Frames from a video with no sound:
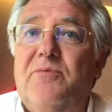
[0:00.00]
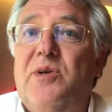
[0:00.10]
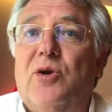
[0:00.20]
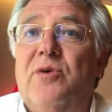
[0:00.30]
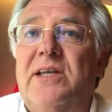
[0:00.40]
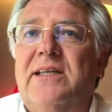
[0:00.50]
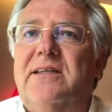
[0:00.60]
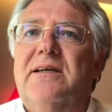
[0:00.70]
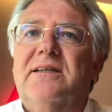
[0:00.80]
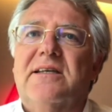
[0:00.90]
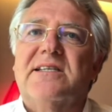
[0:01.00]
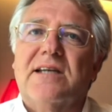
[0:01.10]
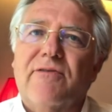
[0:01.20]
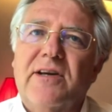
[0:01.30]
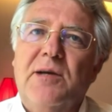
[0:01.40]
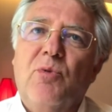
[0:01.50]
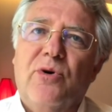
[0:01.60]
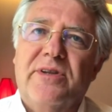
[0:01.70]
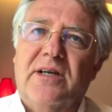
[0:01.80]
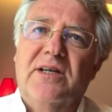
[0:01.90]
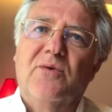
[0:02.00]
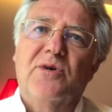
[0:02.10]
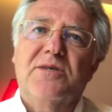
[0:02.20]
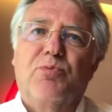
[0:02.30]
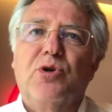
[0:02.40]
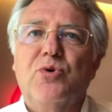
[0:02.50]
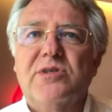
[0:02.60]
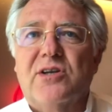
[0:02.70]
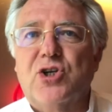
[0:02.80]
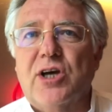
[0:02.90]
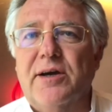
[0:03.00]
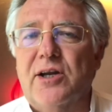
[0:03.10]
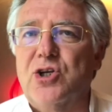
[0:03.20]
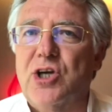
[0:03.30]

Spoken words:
we don't need the stuff anymore that was produced in China.